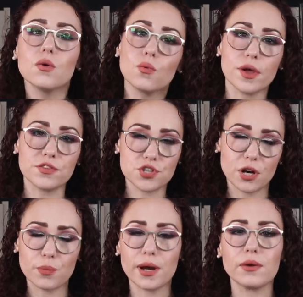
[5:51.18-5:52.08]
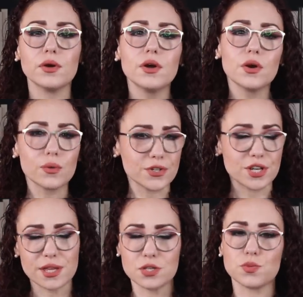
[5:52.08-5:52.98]
with Chuck Brown, which I
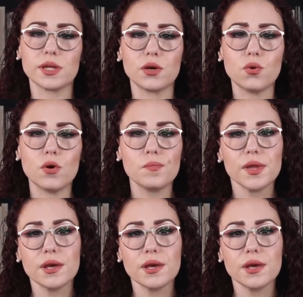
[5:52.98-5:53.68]
think is really cool.